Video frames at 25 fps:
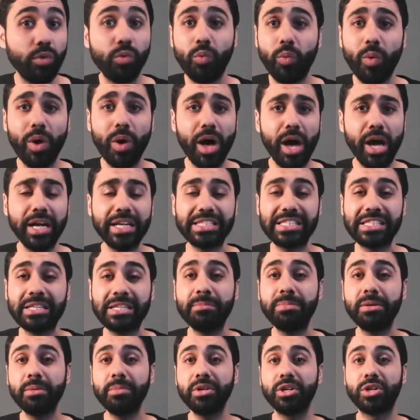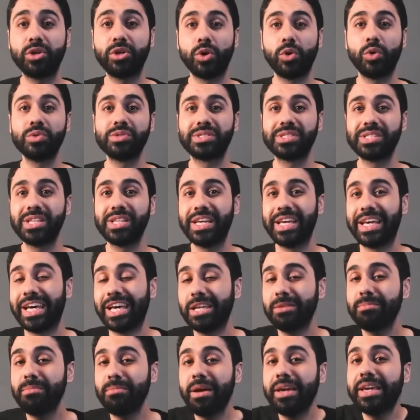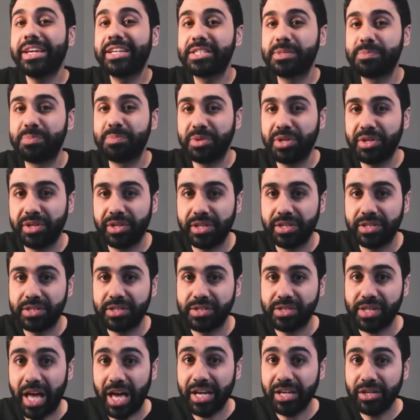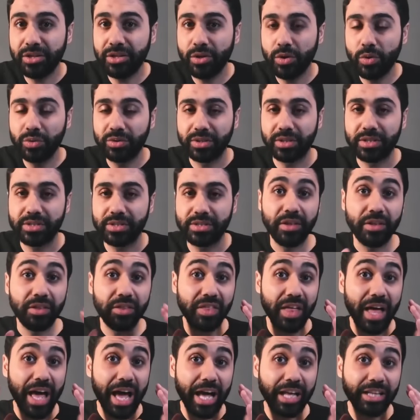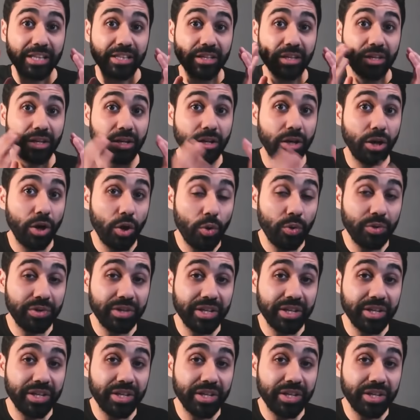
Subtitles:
Why? Simply because in my experience, I noticed that Claude